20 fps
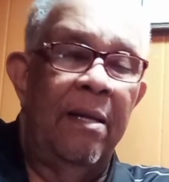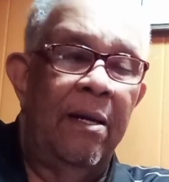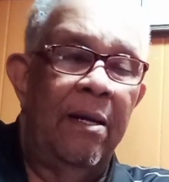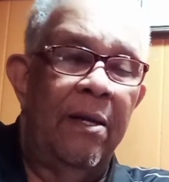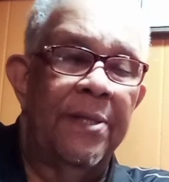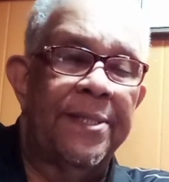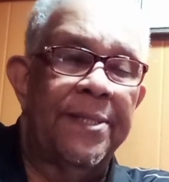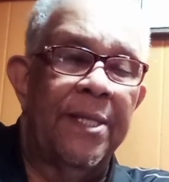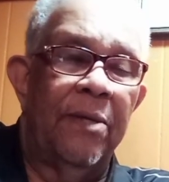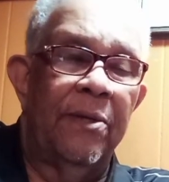
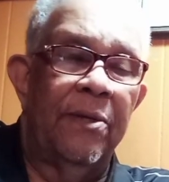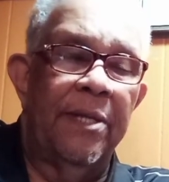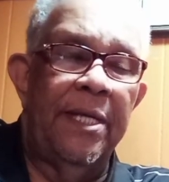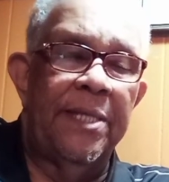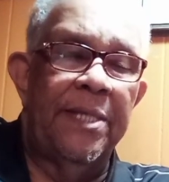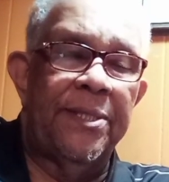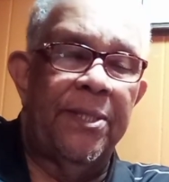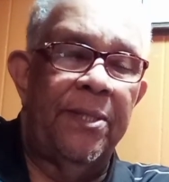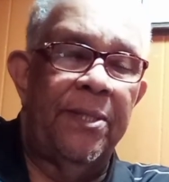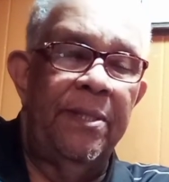Also,
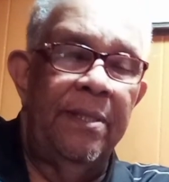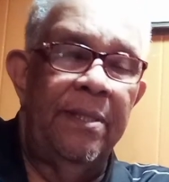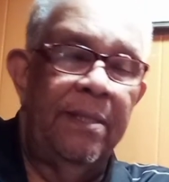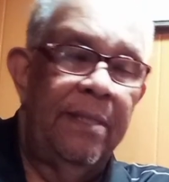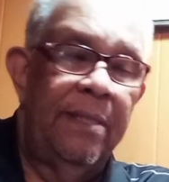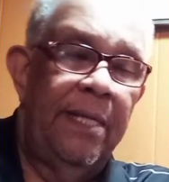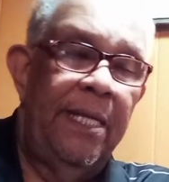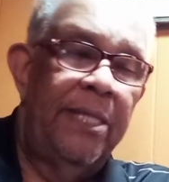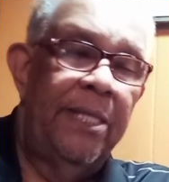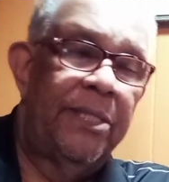
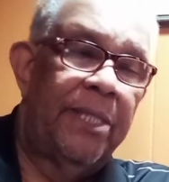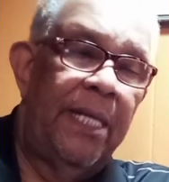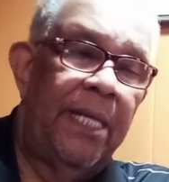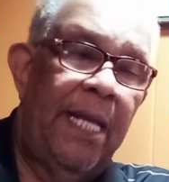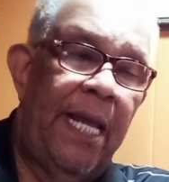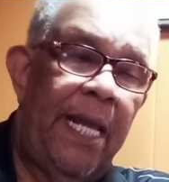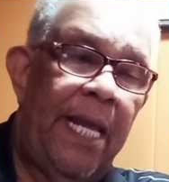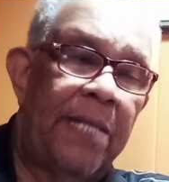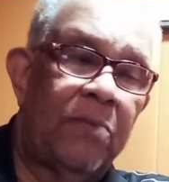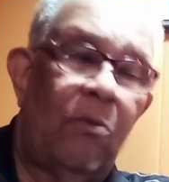this
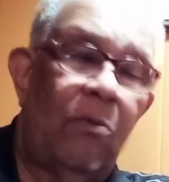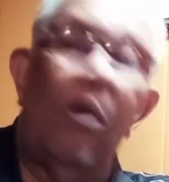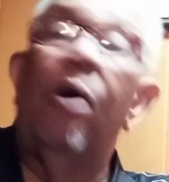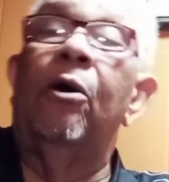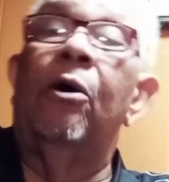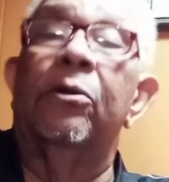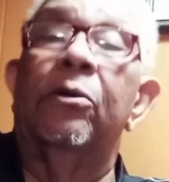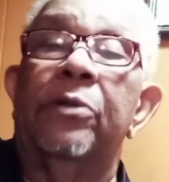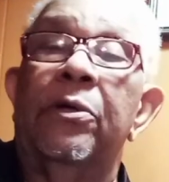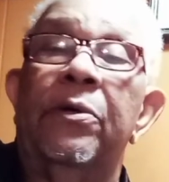engine has
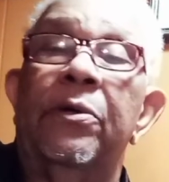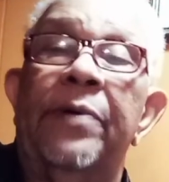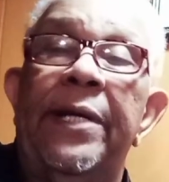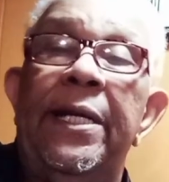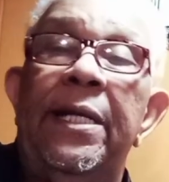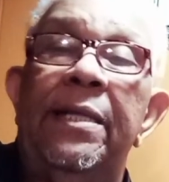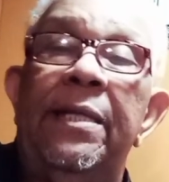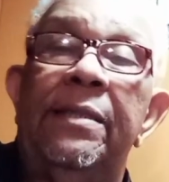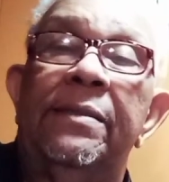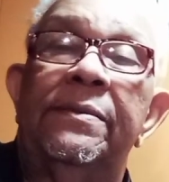Waldo
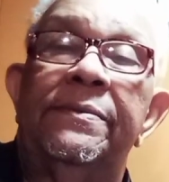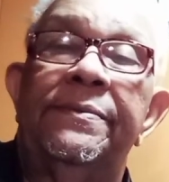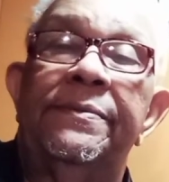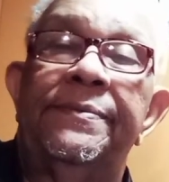in it,